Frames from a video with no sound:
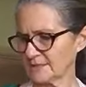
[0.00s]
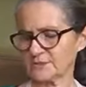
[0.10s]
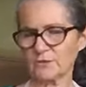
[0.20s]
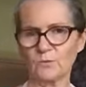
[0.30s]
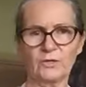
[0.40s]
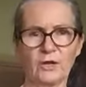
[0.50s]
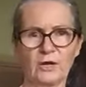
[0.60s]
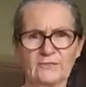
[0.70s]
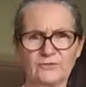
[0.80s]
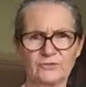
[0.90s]
So what
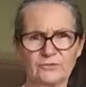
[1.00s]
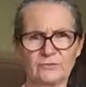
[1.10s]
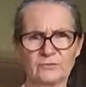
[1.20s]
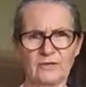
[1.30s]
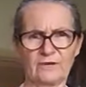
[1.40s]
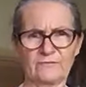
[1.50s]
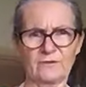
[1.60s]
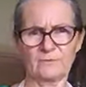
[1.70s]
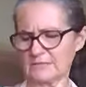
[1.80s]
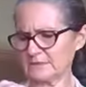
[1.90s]
I do, I've
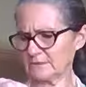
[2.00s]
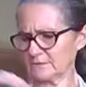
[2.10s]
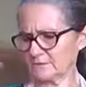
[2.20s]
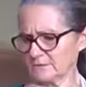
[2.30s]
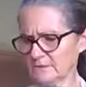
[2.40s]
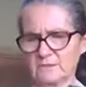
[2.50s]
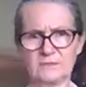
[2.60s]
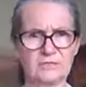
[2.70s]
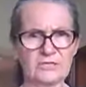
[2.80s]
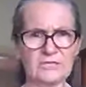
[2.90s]
got my little
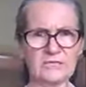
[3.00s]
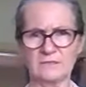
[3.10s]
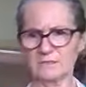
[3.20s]
ghee